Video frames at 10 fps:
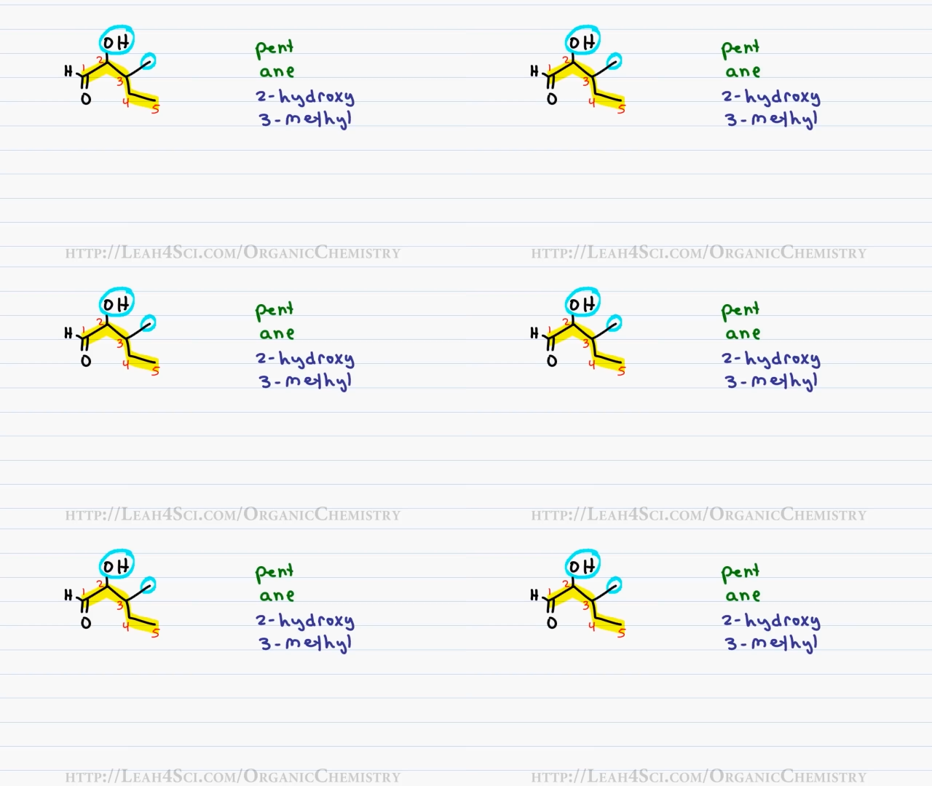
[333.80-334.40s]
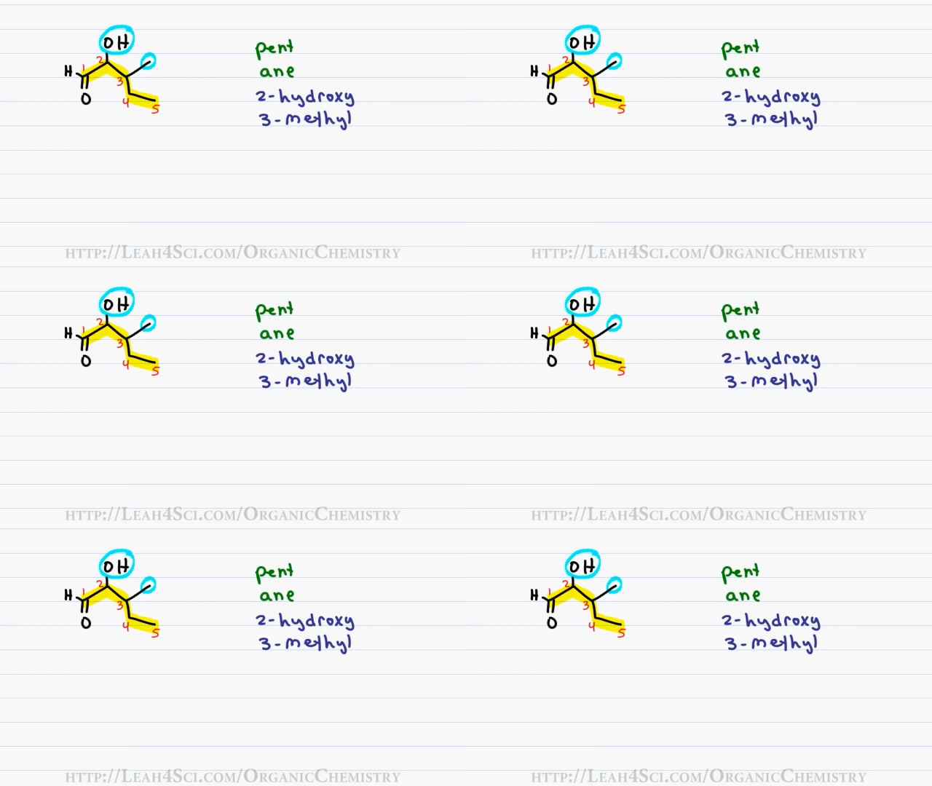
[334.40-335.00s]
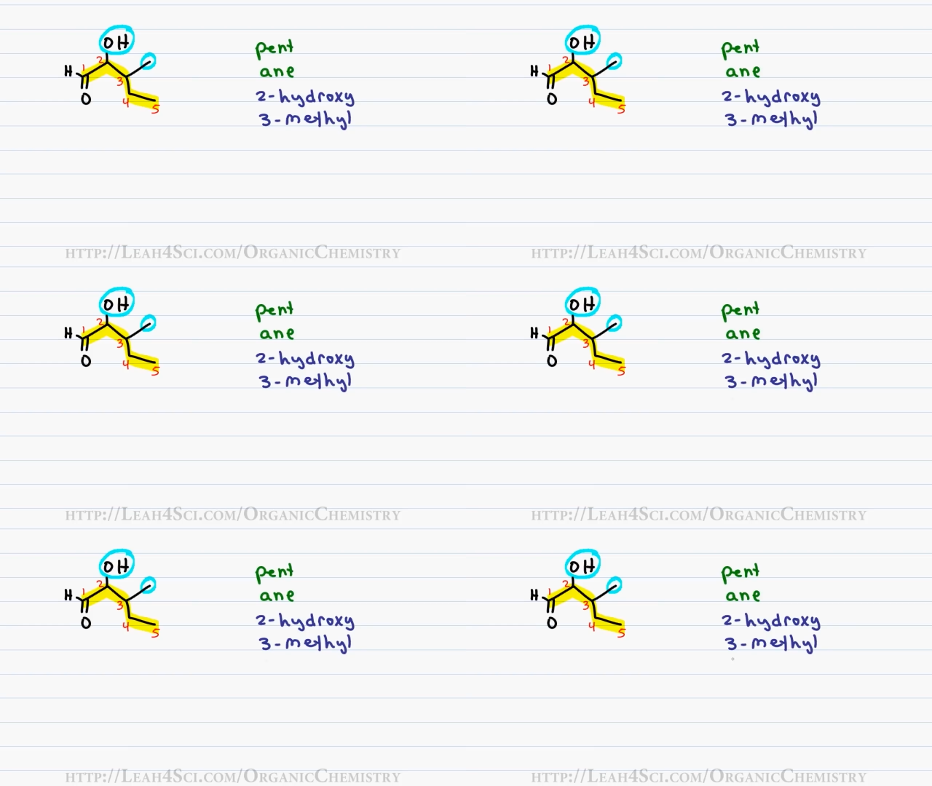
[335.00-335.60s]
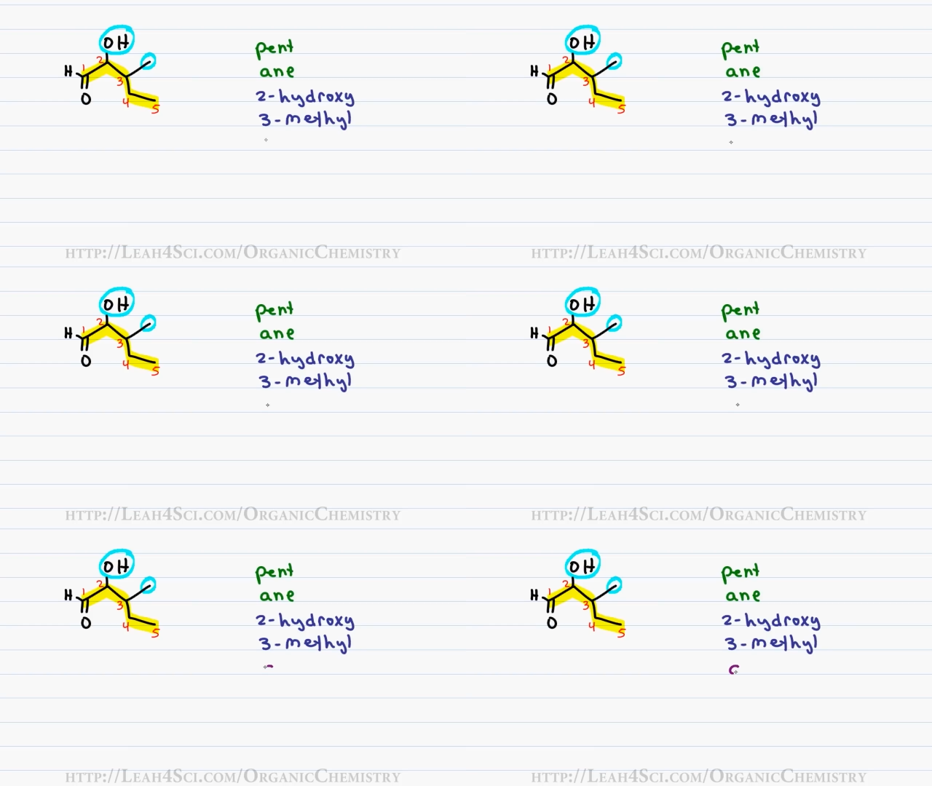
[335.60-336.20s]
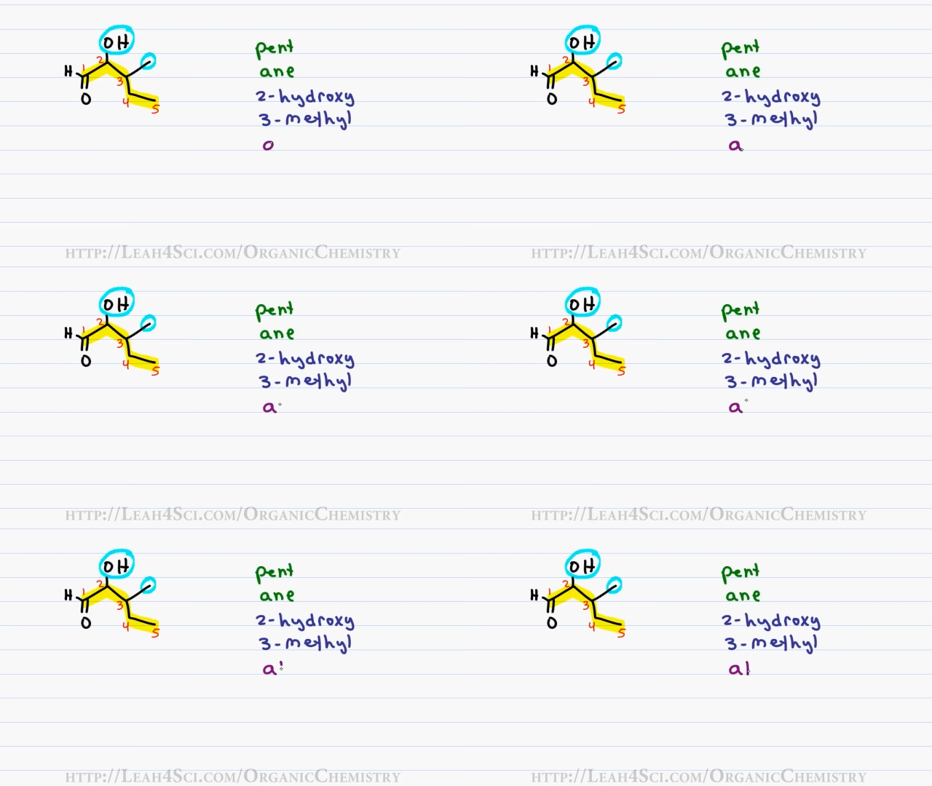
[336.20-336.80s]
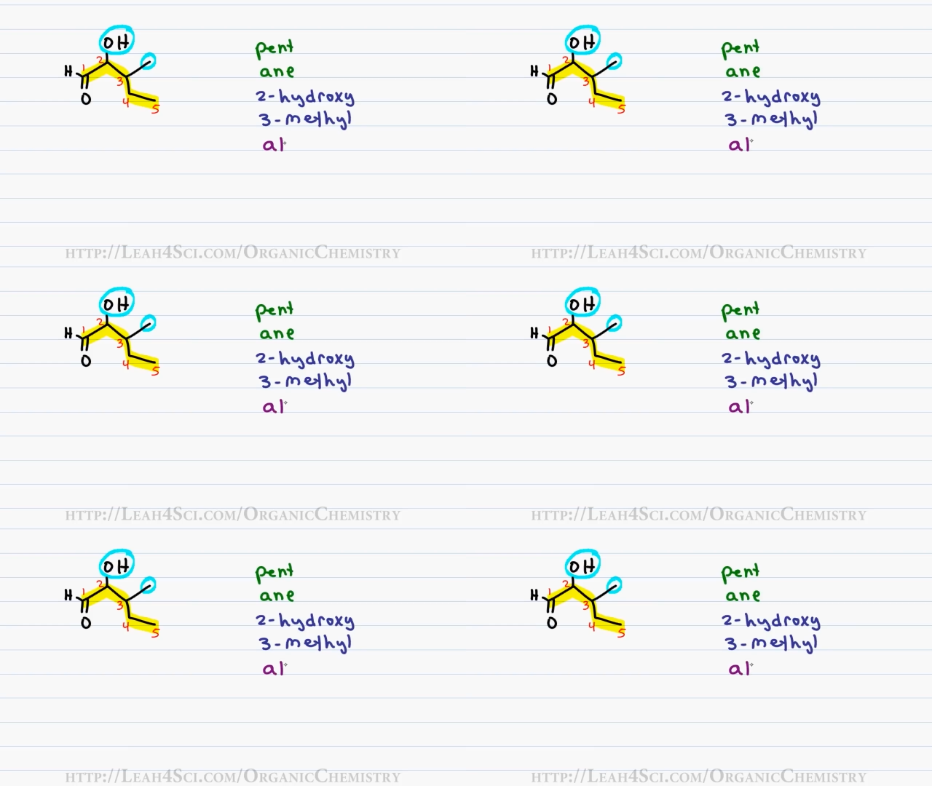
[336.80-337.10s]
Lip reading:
No face is visible, so there are no lips to read.